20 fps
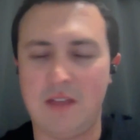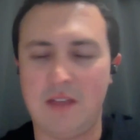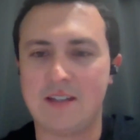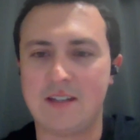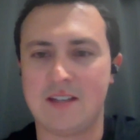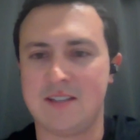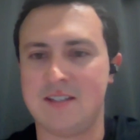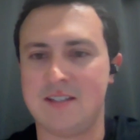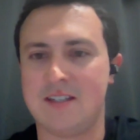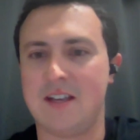
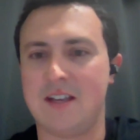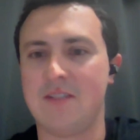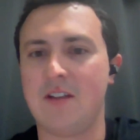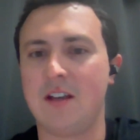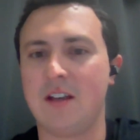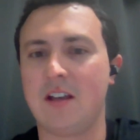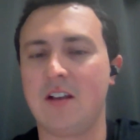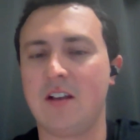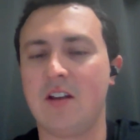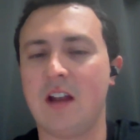doesn't sound
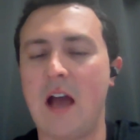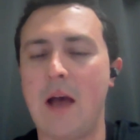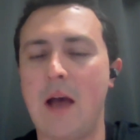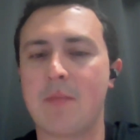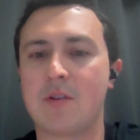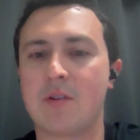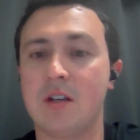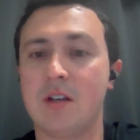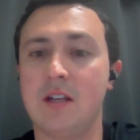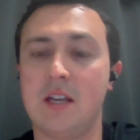like a good
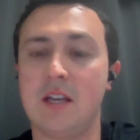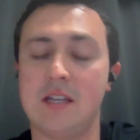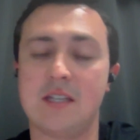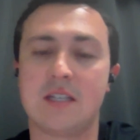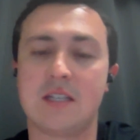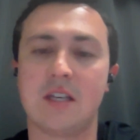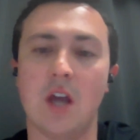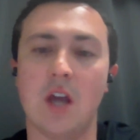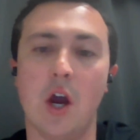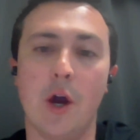option. And
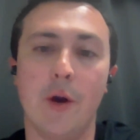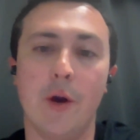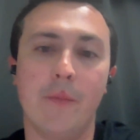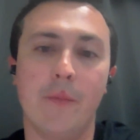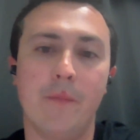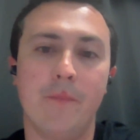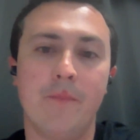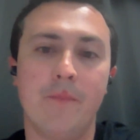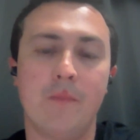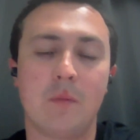so
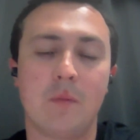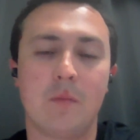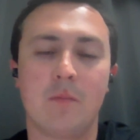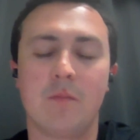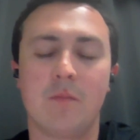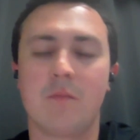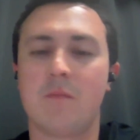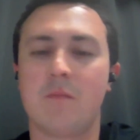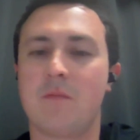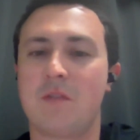
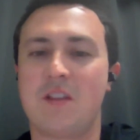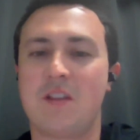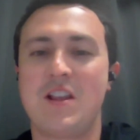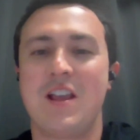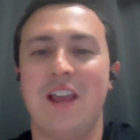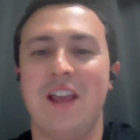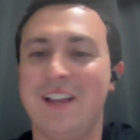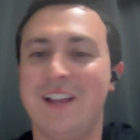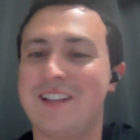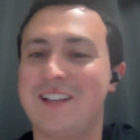
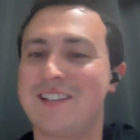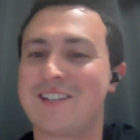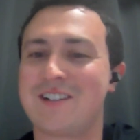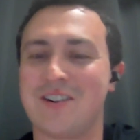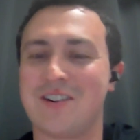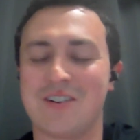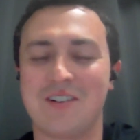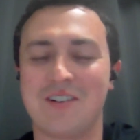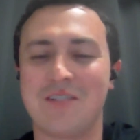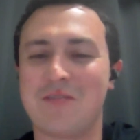it
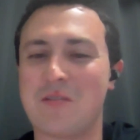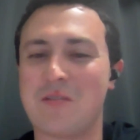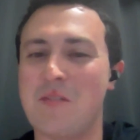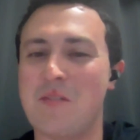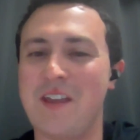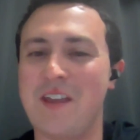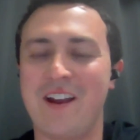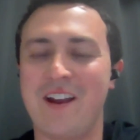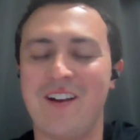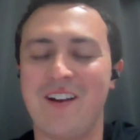started from
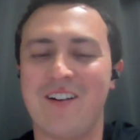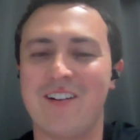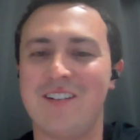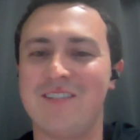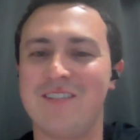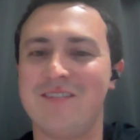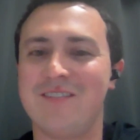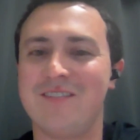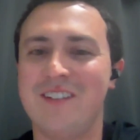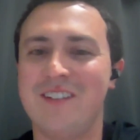there. And